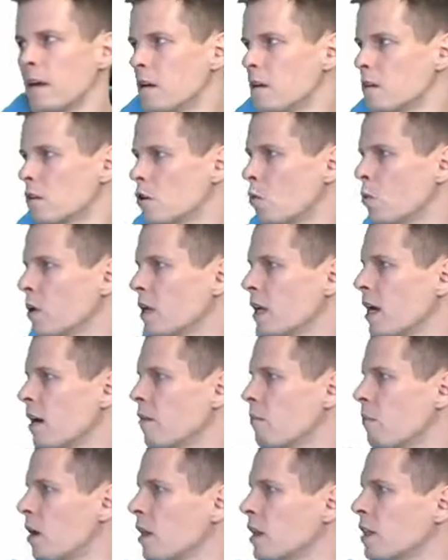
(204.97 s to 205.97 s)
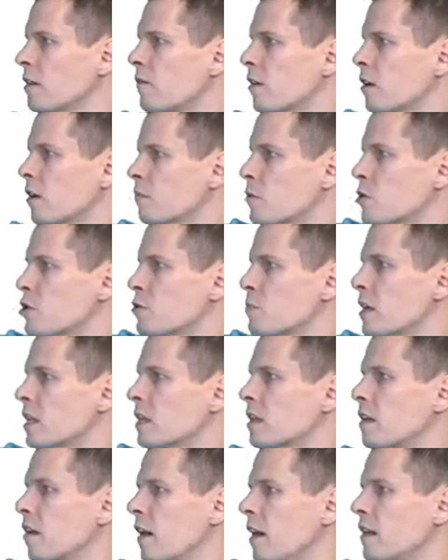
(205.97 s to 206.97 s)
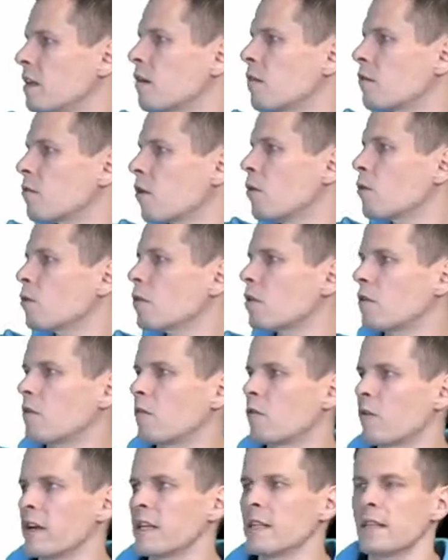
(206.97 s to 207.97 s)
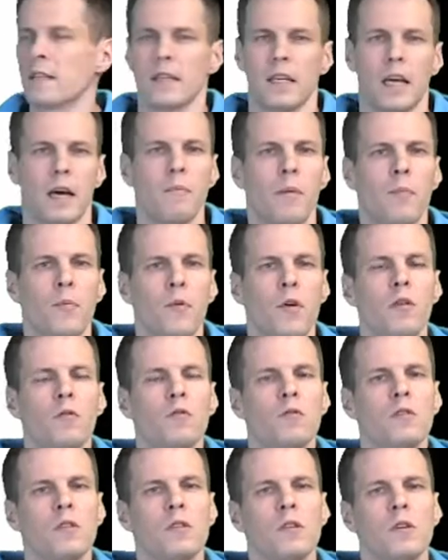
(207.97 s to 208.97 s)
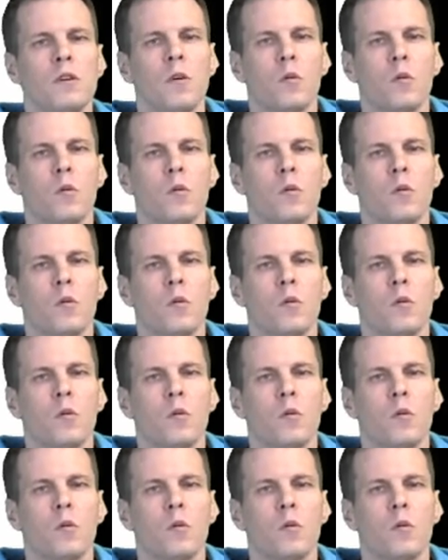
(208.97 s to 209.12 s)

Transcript: So we have multivariate perspective latent growth or SCM approach.